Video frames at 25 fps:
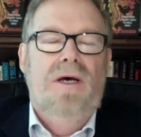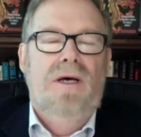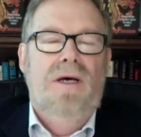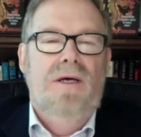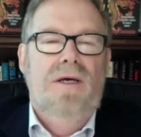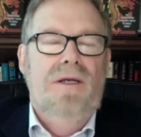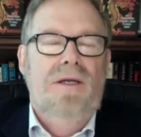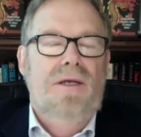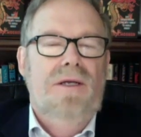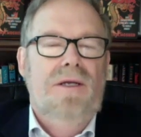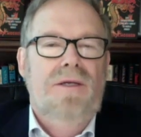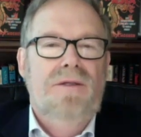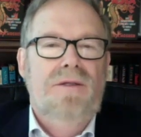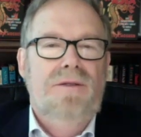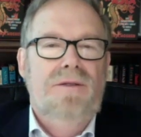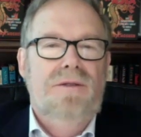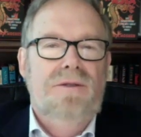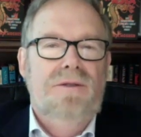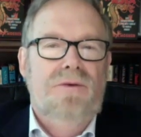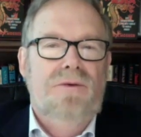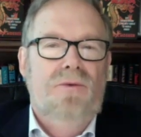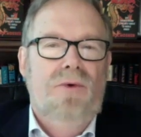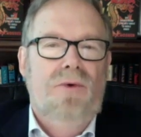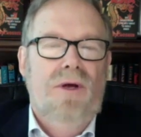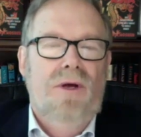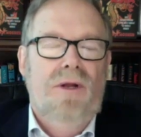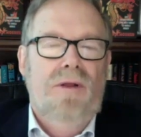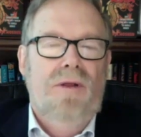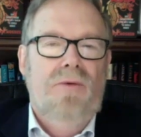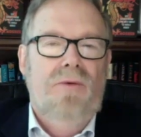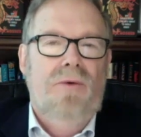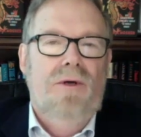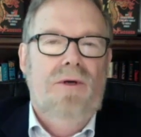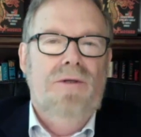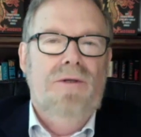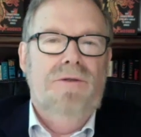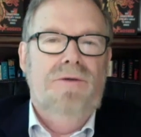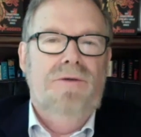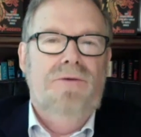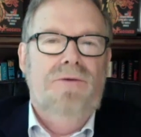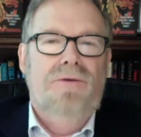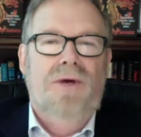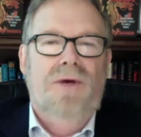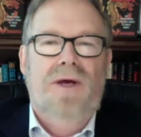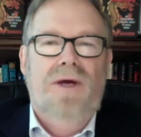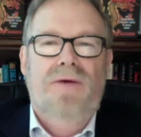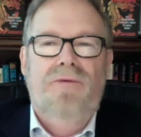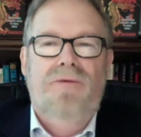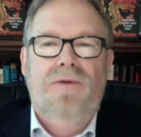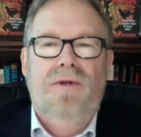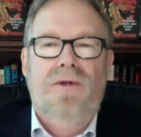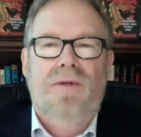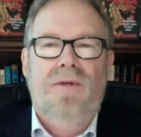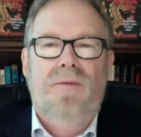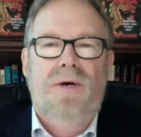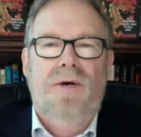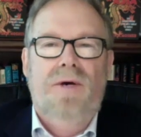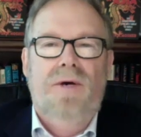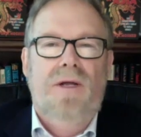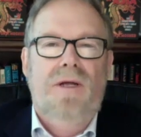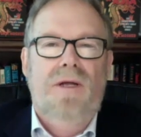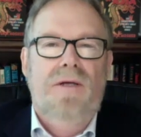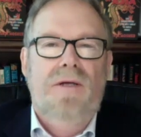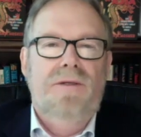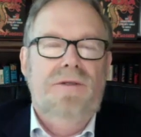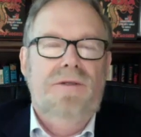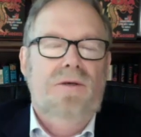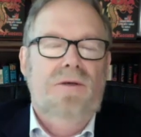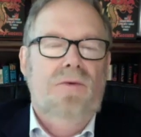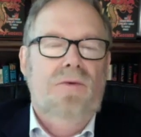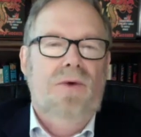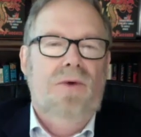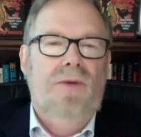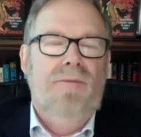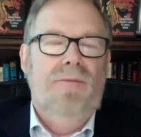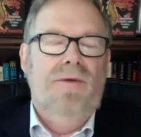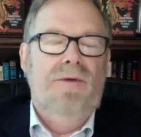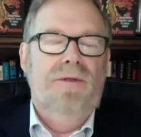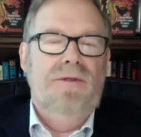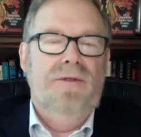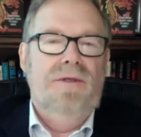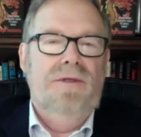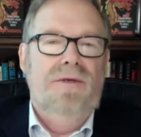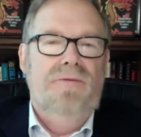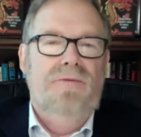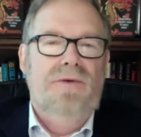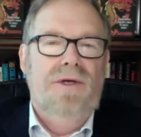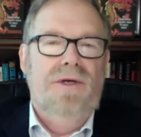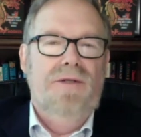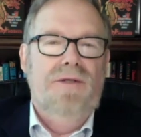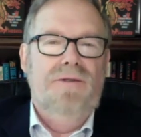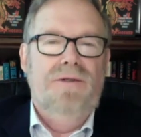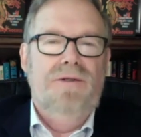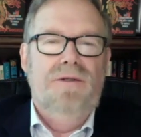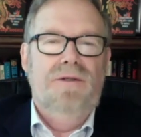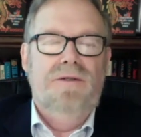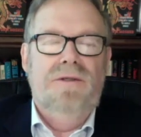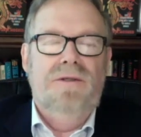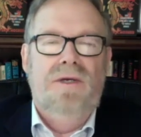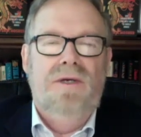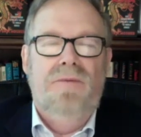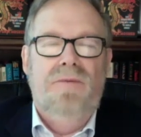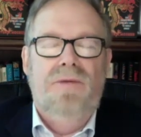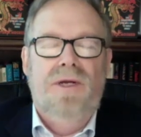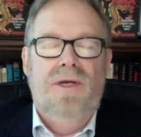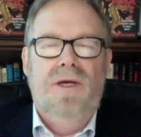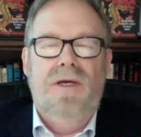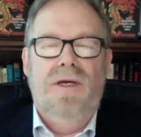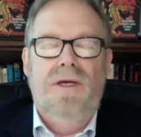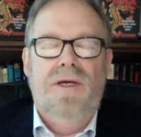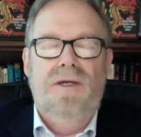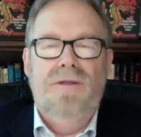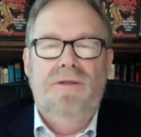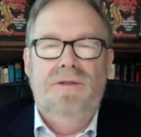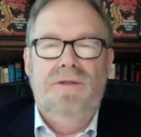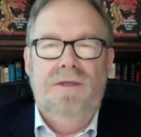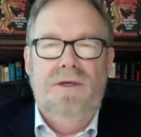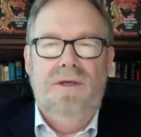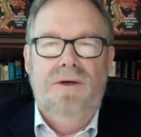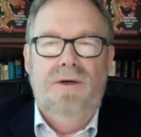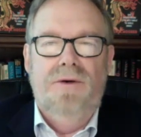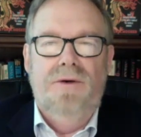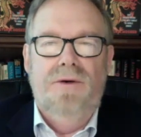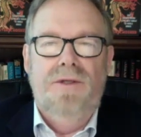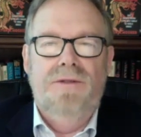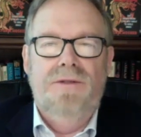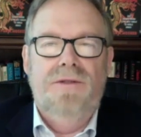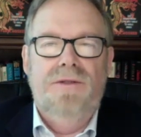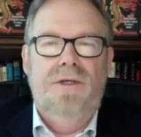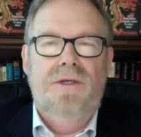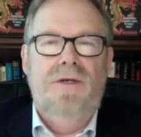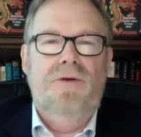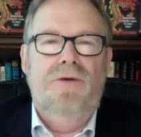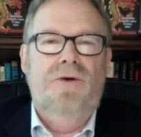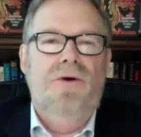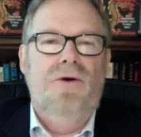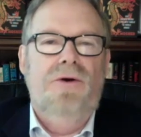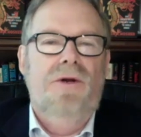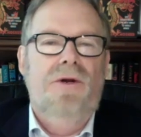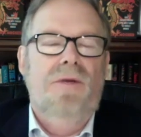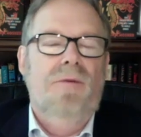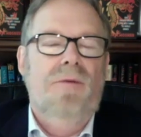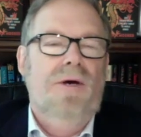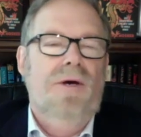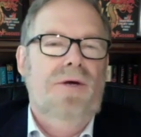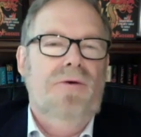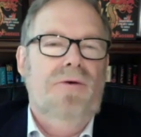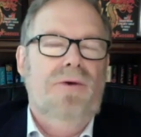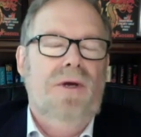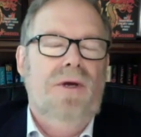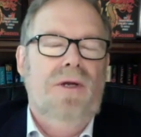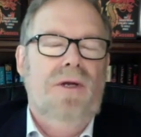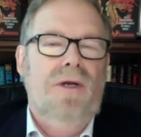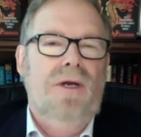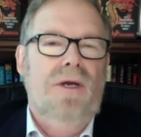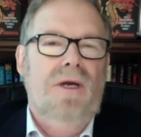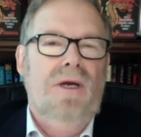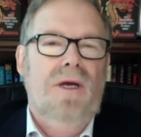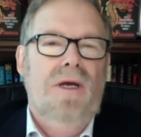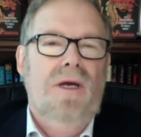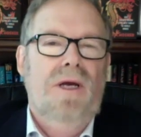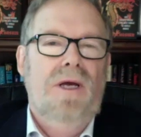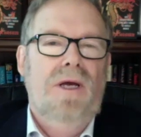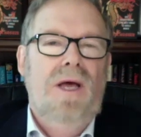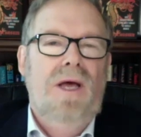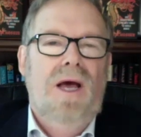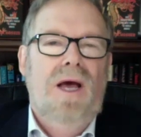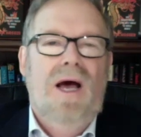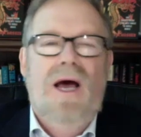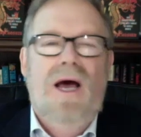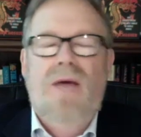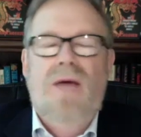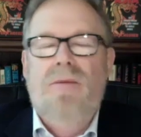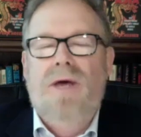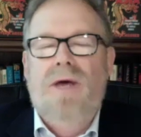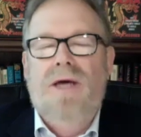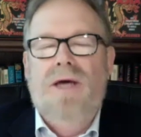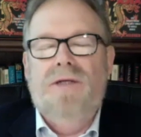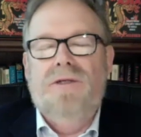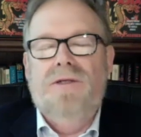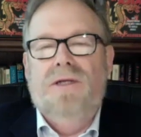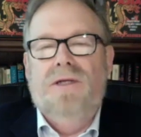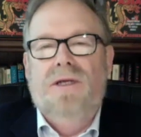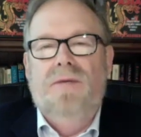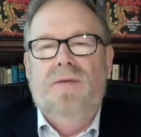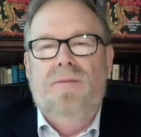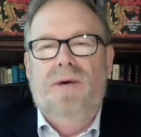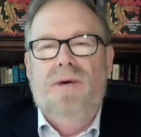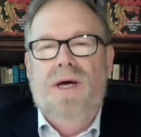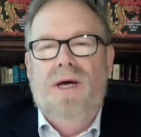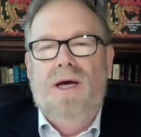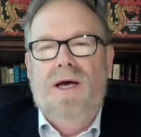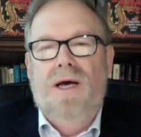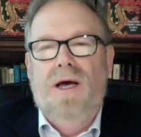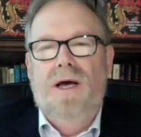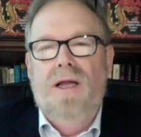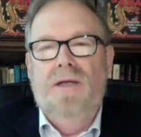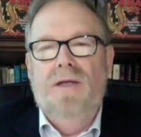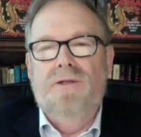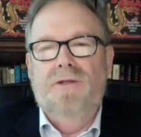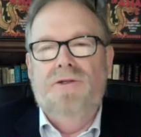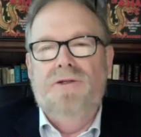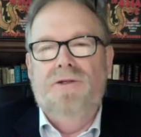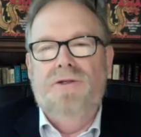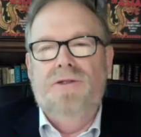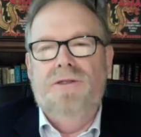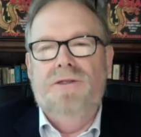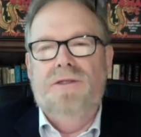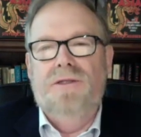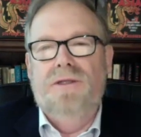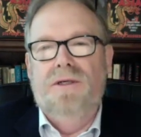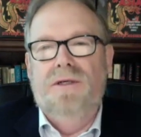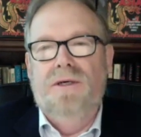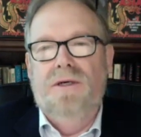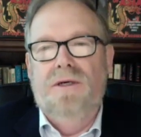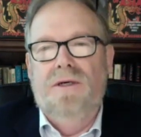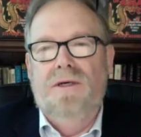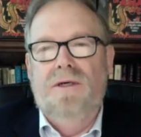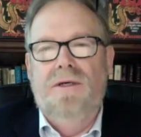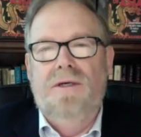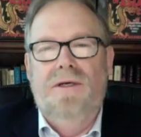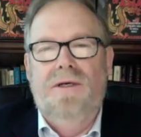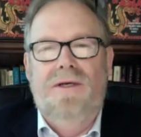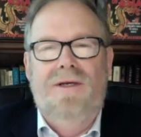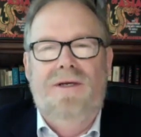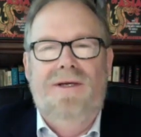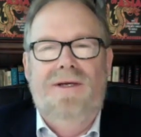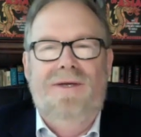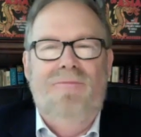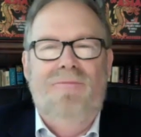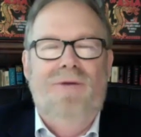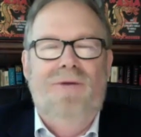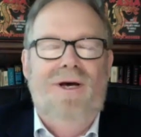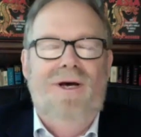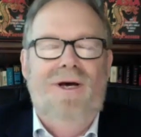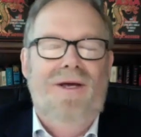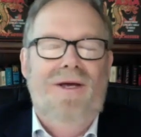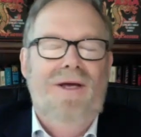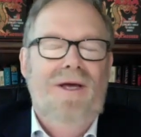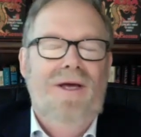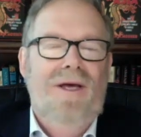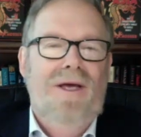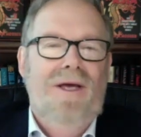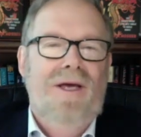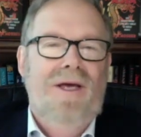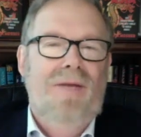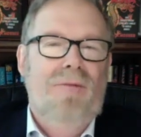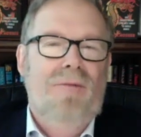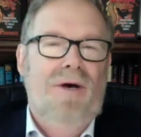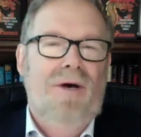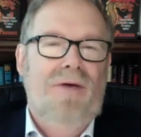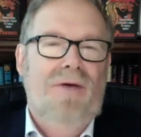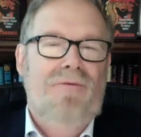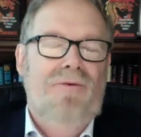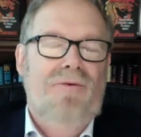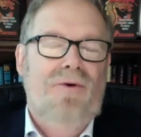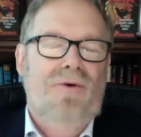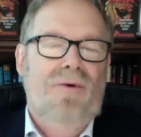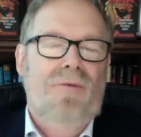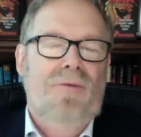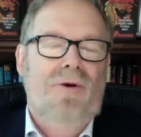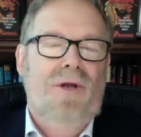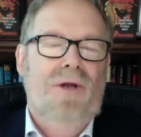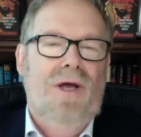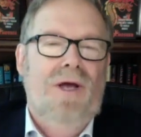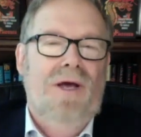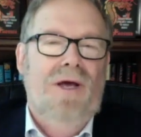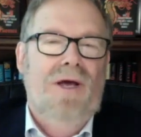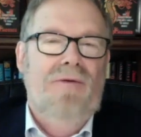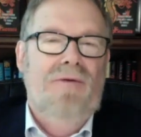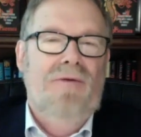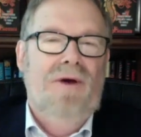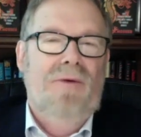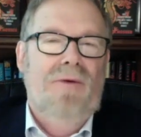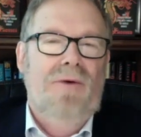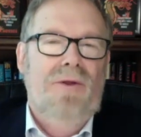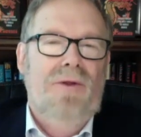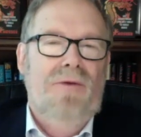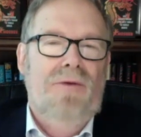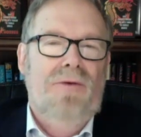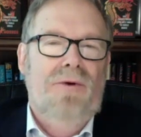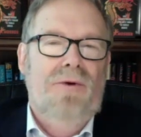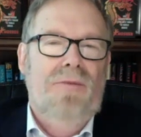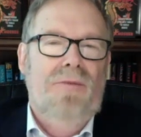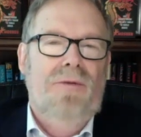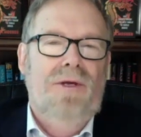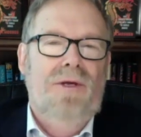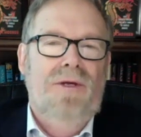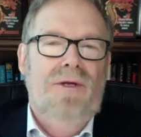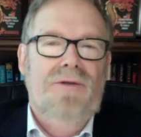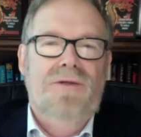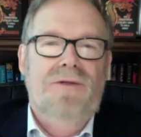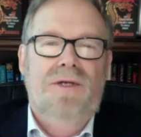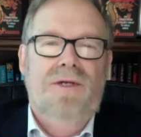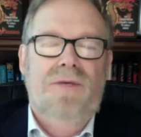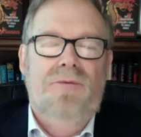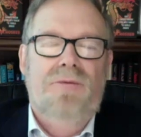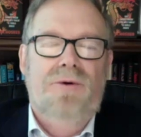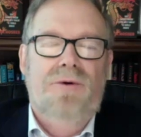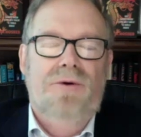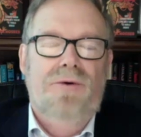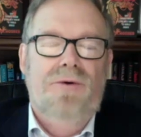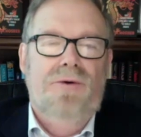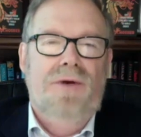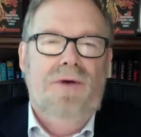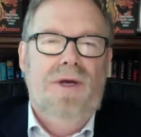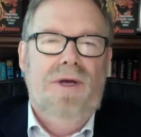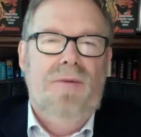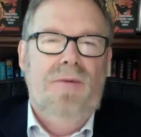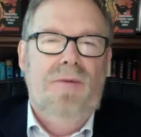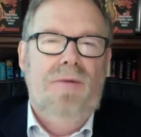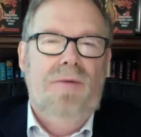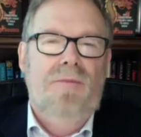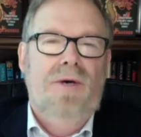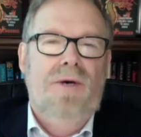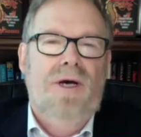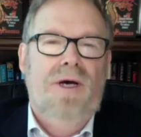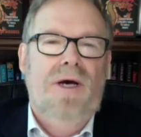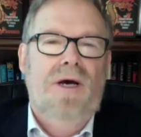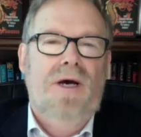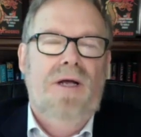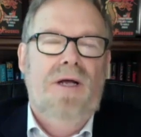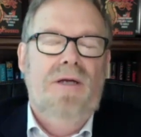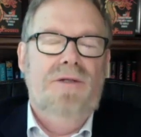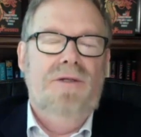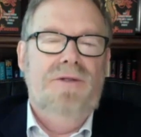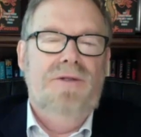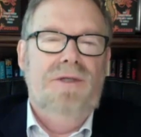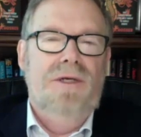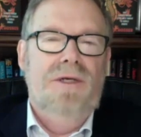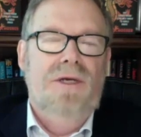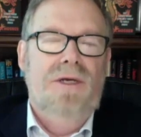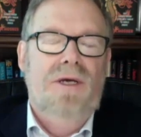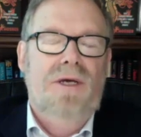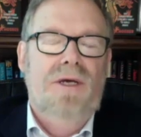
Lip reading: He's one of the ones who drafted the Biological Weapons Convention some decades ago. He's an attorney by training. I'm actually a biologist. In my former life, I went through a PhD program in biology.